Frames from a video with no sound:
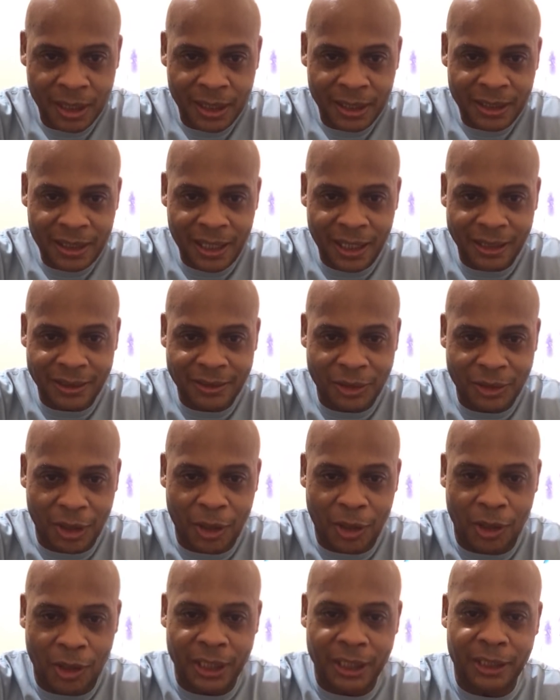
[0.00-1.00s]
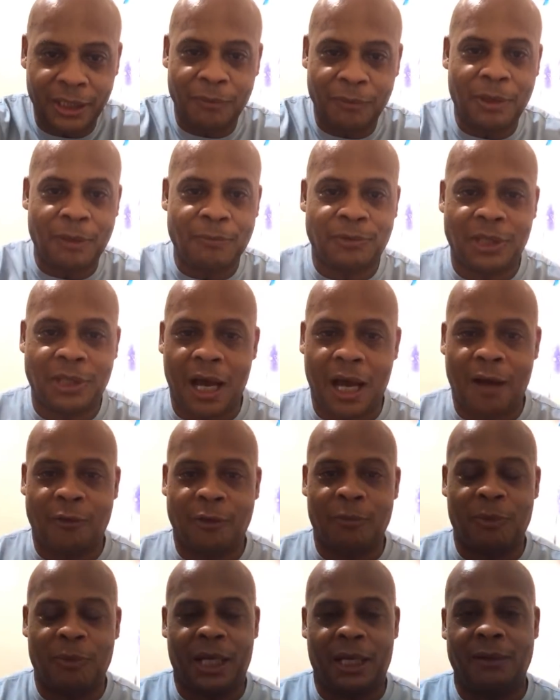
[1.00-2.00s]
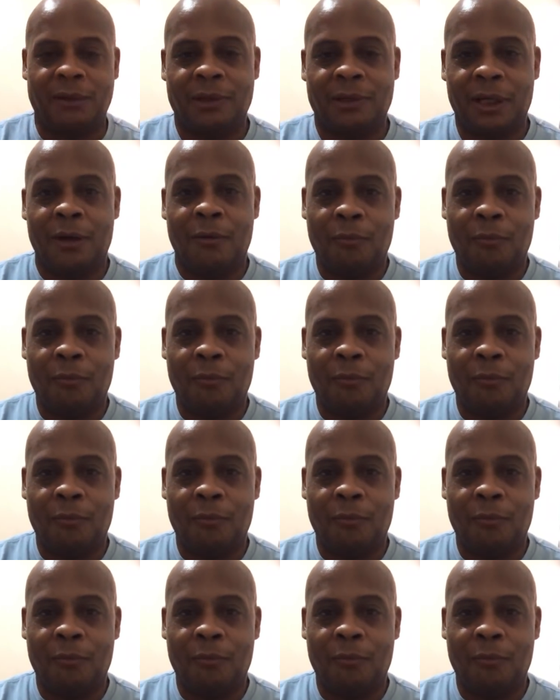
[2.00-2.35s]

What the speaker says: Yeah, Daryl, I'm sorry, man.